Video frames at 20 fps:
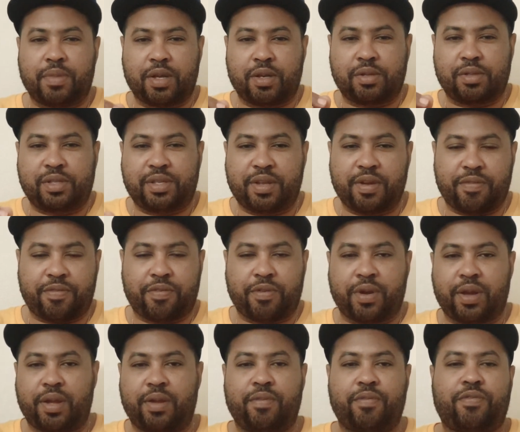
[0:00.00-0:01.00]
They're
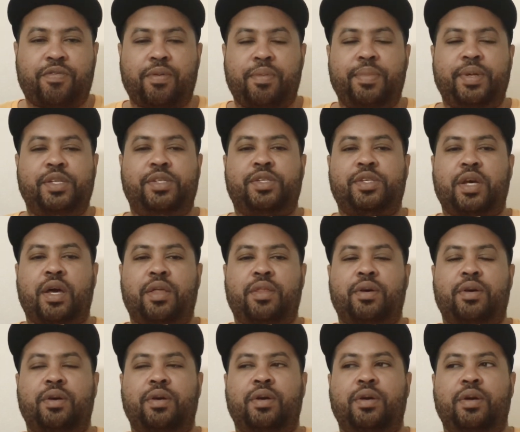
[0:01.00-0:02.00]
different from each
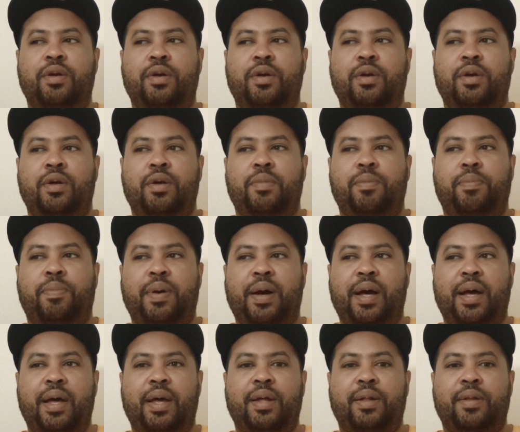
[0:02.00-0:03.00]
other.
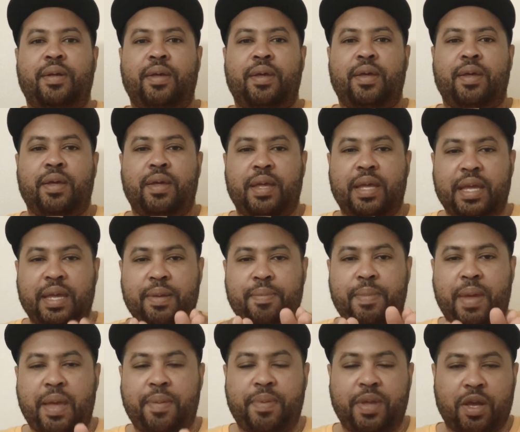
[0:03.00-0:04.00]
But in
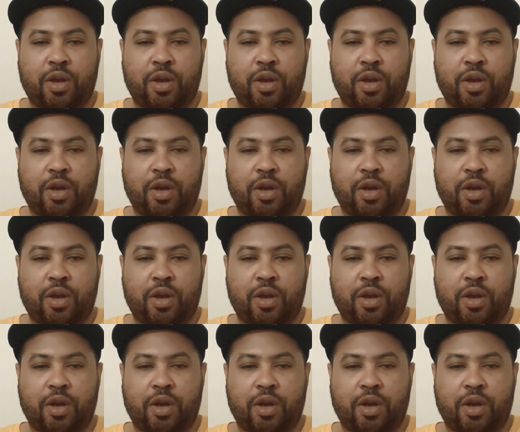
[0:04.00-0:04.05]
maybe